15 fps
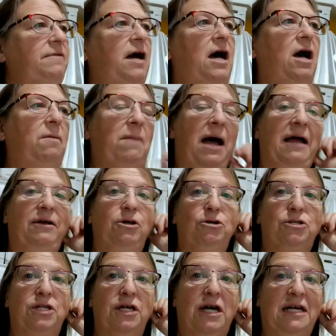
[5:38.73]
I
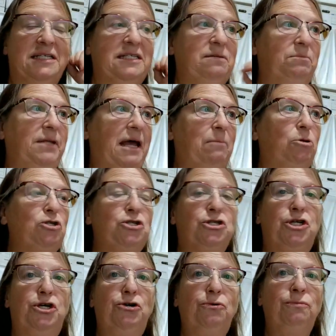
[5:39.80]
use the custom label
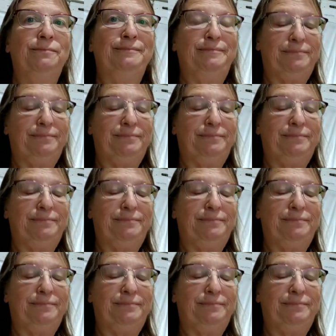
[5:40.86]
SKU,